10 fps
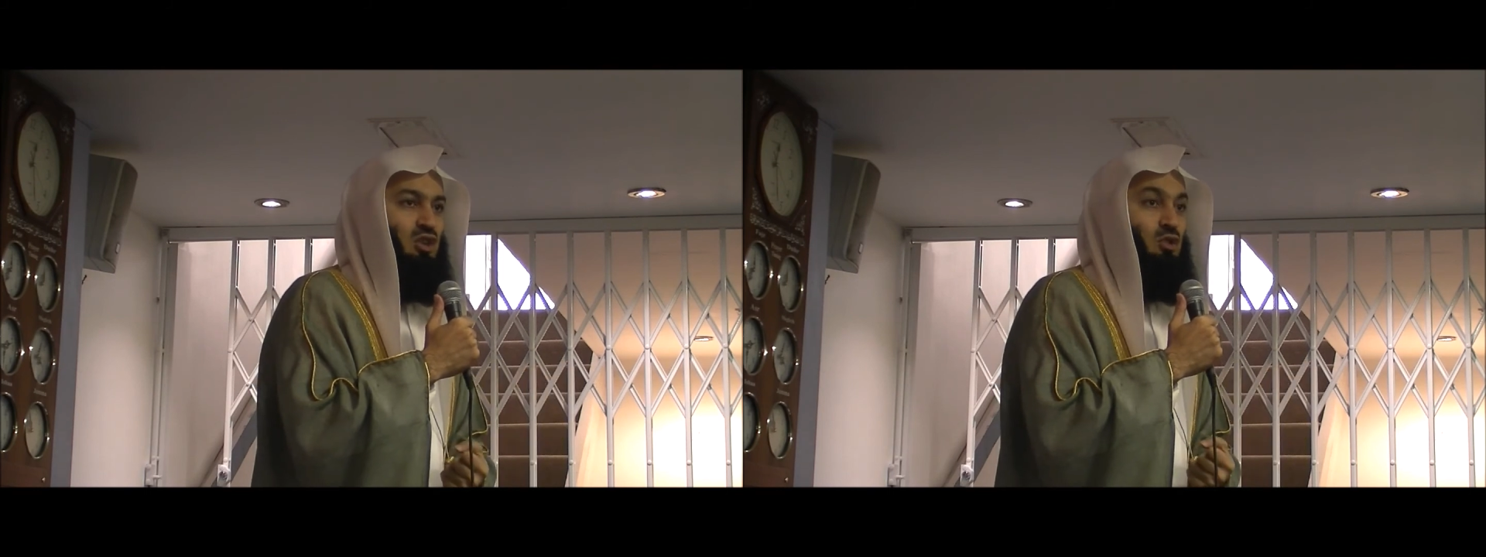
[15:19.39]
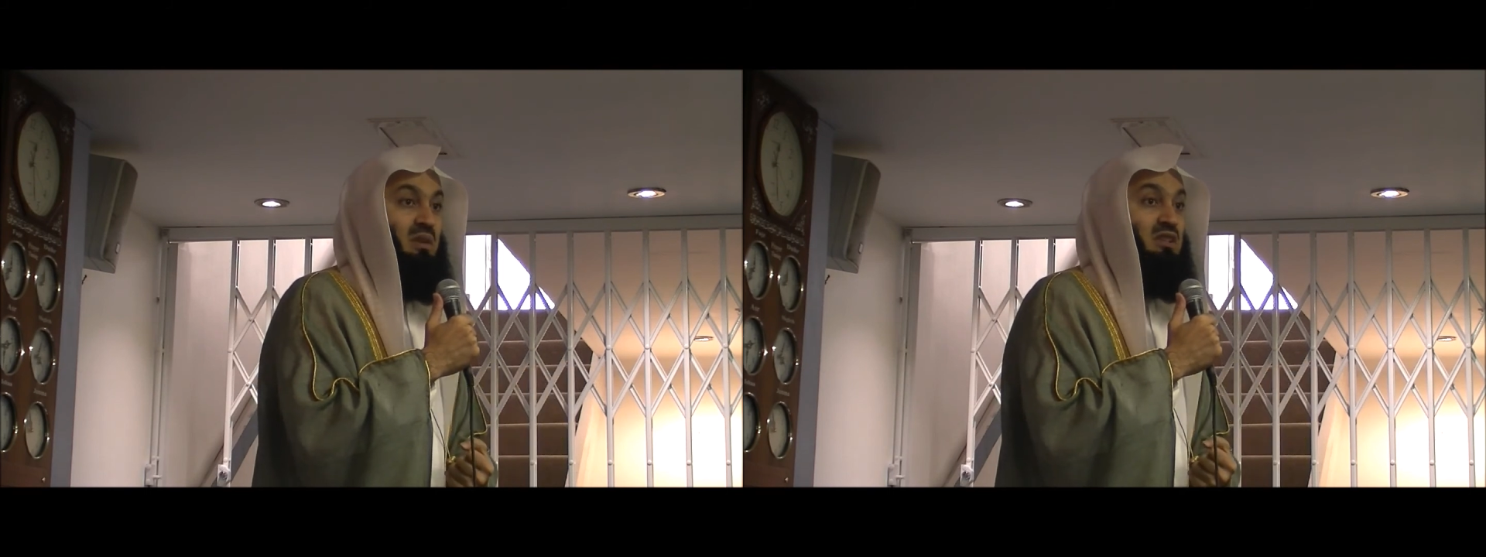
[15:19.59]

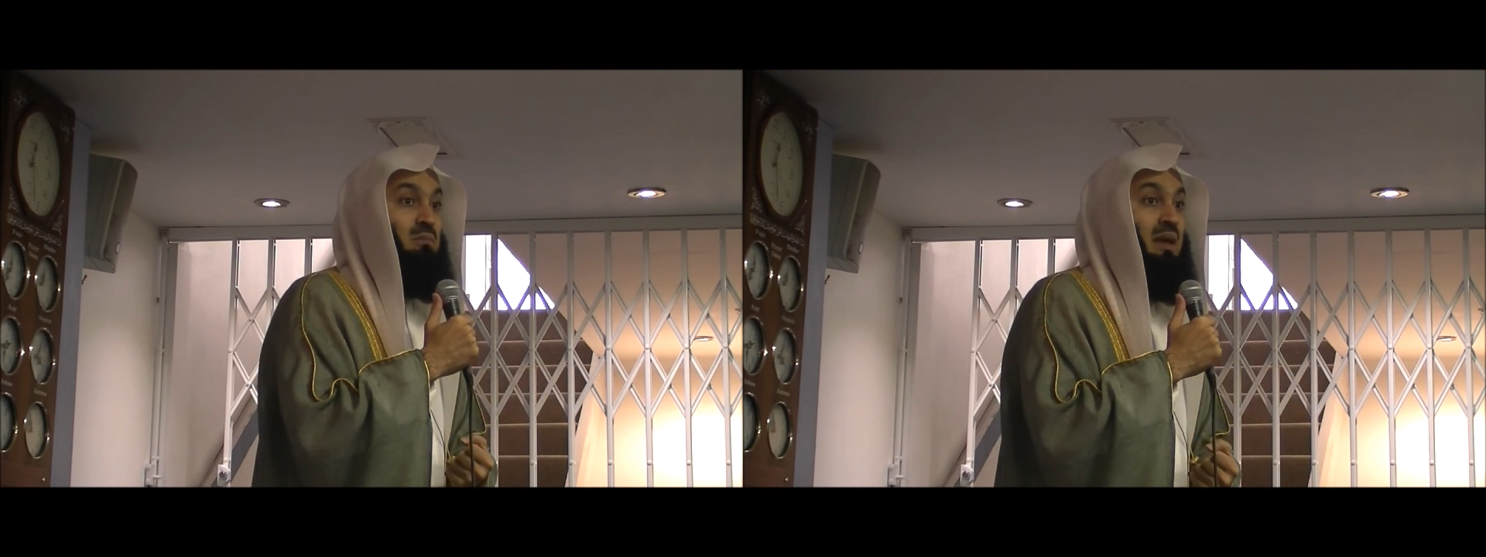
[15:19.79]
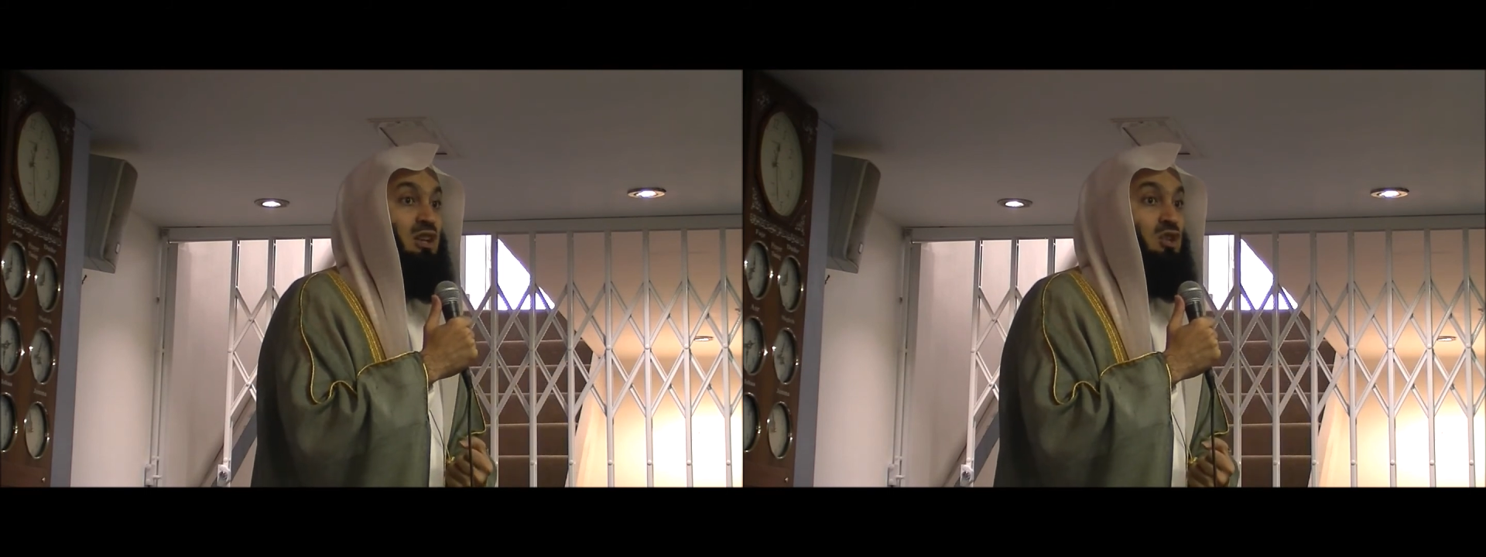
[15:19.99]
you must
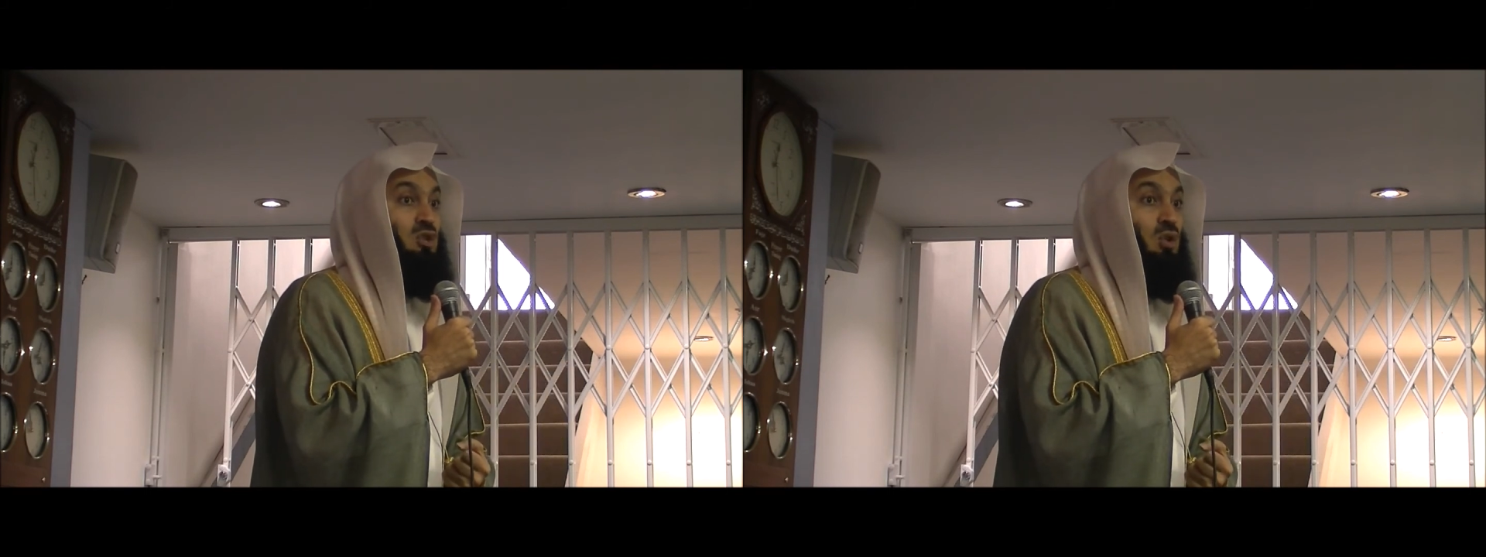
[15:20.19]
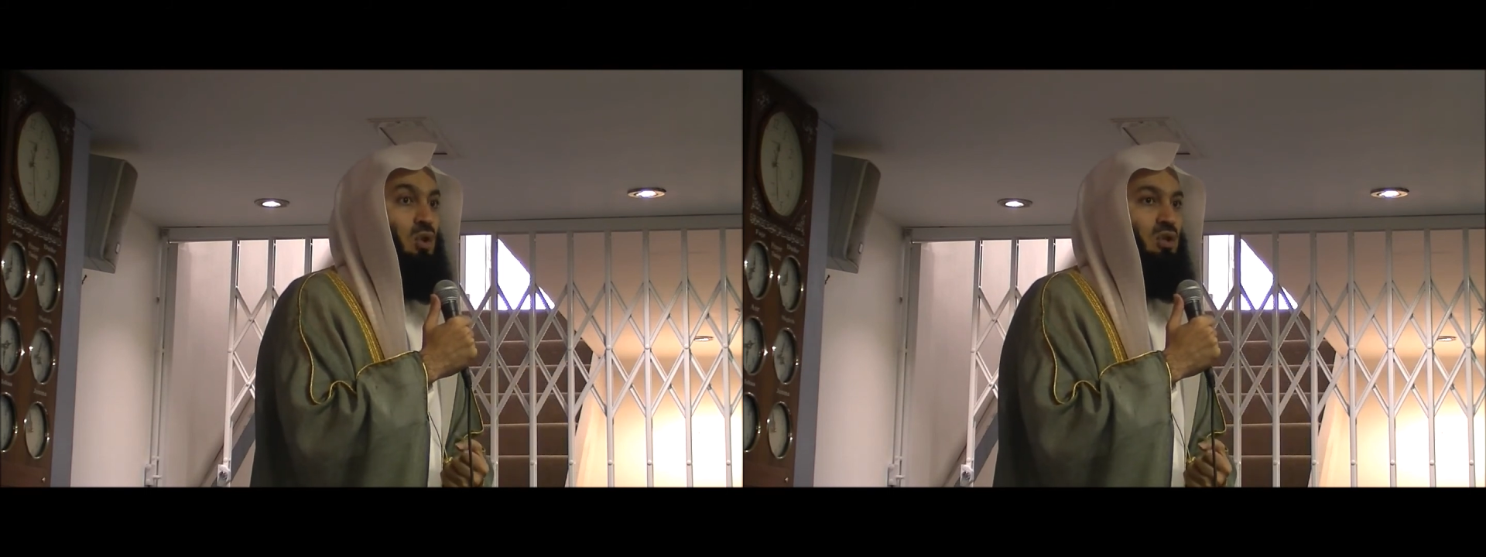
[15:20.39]
make
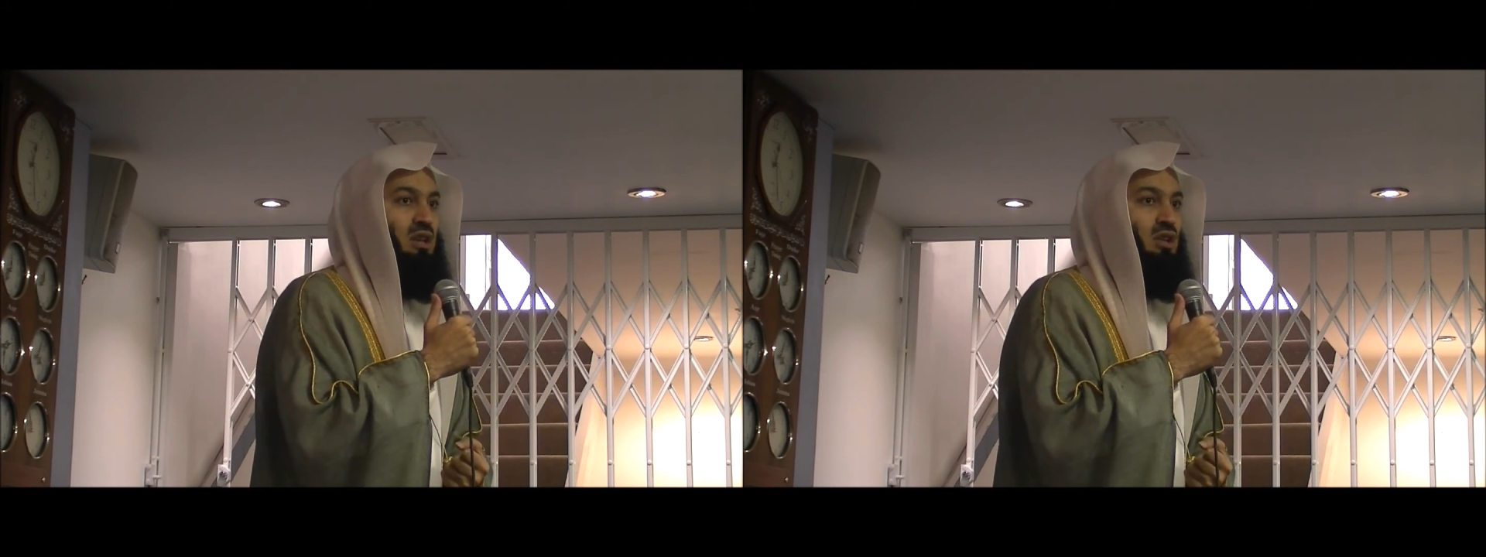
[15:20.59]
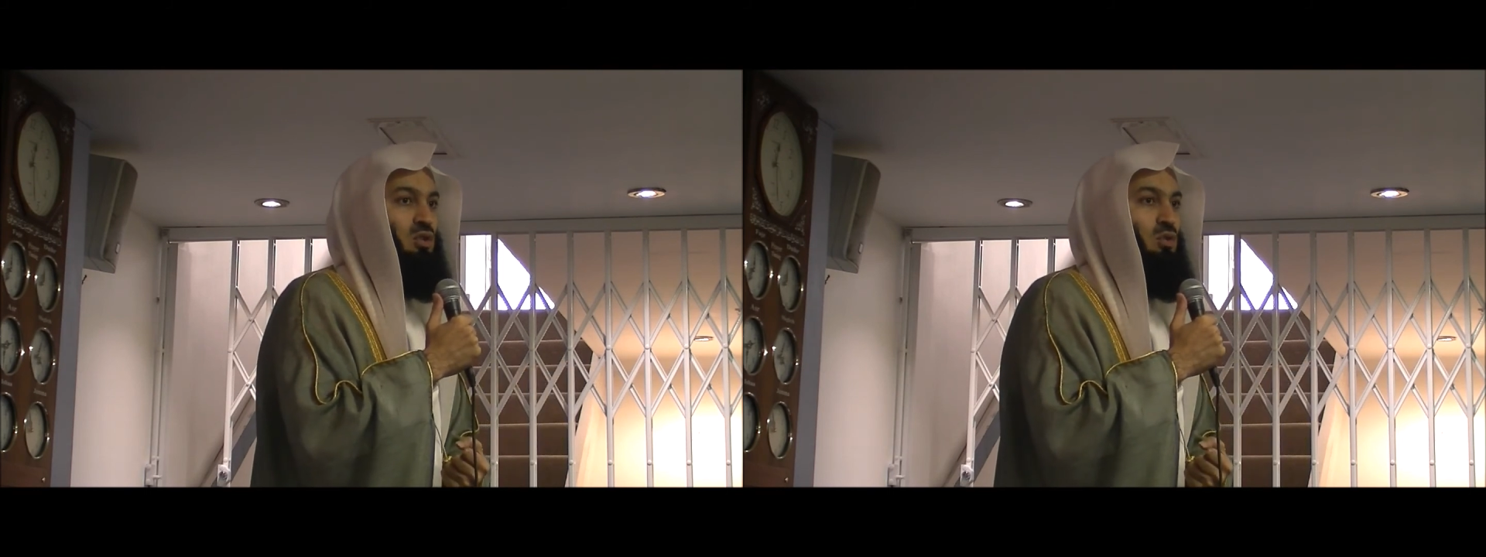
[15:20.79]
sure that
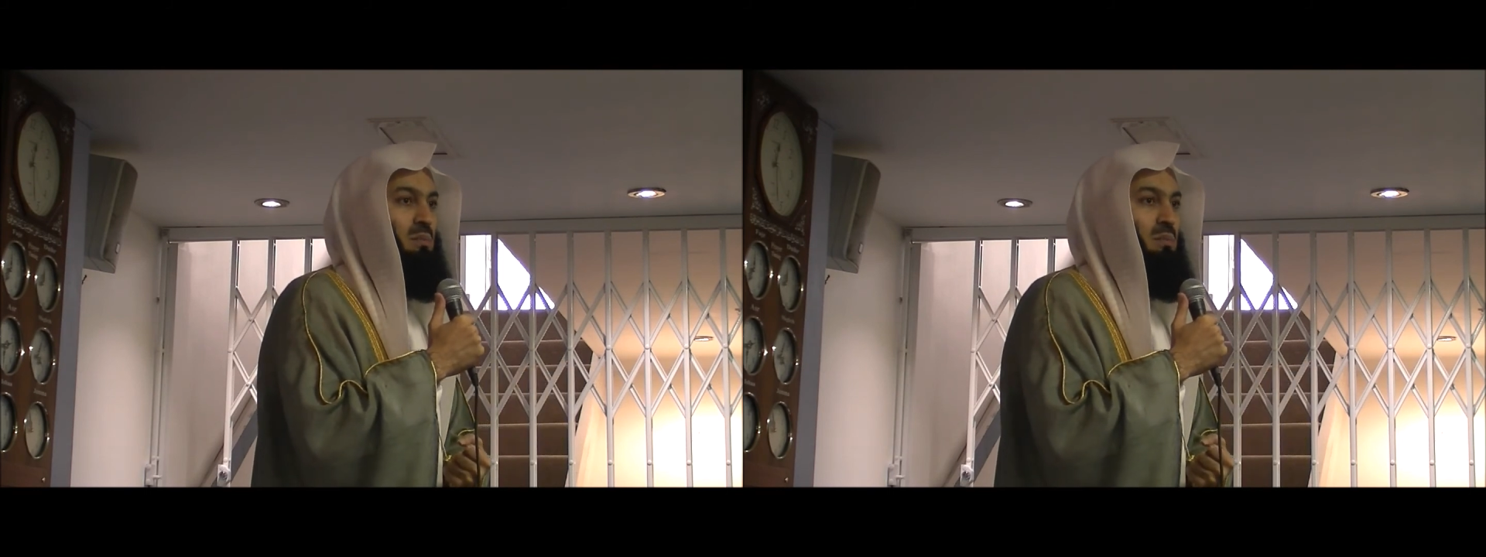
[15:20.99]
you